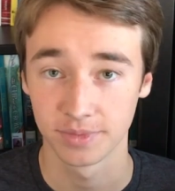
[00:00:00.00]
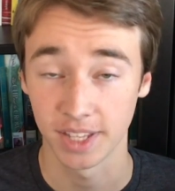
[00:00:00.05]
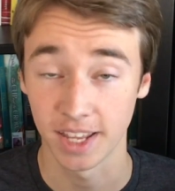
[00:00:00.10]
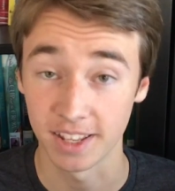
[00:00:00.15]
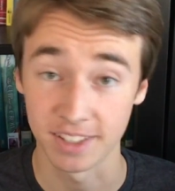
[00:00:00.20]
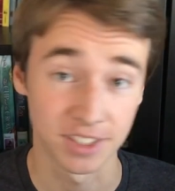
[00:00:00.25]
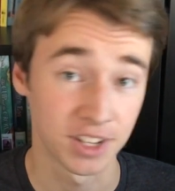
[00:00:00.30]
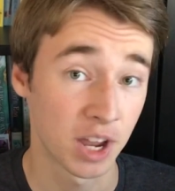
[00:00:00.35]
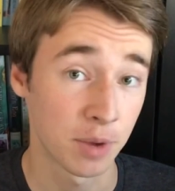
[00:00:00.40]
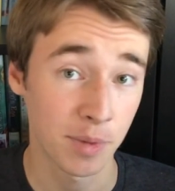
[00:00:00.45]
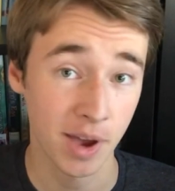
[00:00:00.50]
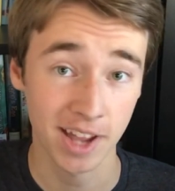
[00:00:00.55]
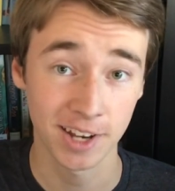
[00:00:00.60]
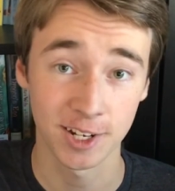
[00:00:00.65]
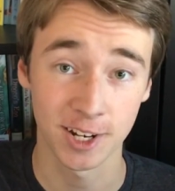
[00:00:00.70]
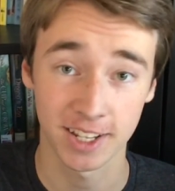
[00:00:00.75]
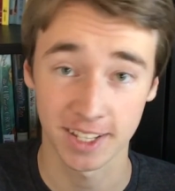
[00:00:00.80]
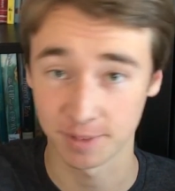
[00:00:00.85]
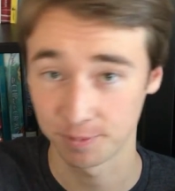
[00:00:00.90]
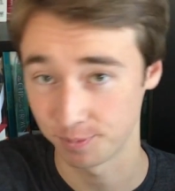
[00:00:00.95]
It's not
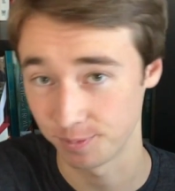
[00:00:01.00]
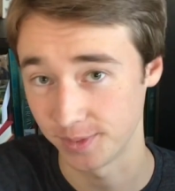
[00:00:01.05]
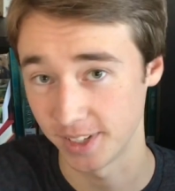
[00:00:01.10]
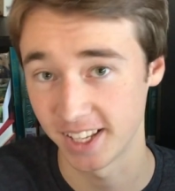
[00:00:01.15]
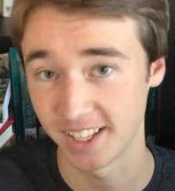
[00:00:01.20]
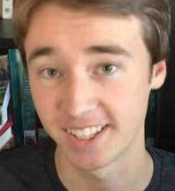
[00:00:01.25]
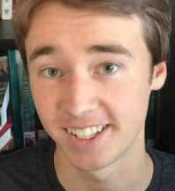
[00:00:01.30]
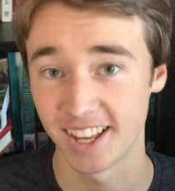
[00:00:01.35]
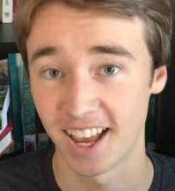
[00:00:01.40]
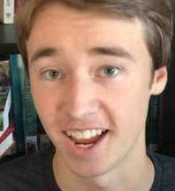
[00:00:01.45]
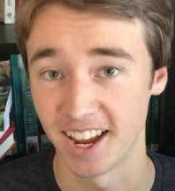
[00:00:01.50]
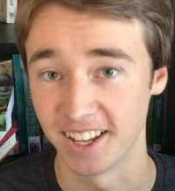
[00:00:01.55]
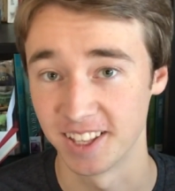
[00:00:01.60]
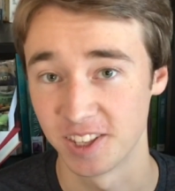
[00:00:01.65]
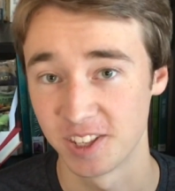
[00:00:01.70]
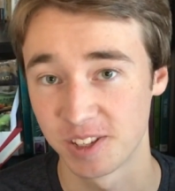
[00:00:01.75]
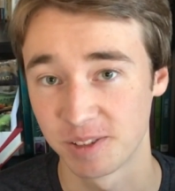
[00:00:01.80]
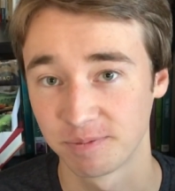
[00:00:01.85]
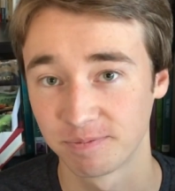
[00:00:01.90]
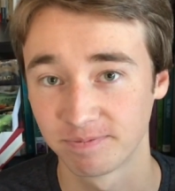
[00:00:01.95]
magic, it's
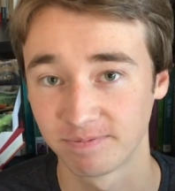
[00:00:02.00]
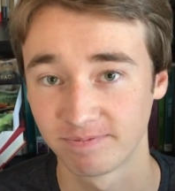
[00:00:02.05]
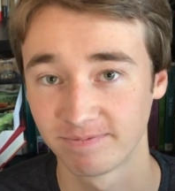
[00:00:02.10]
science.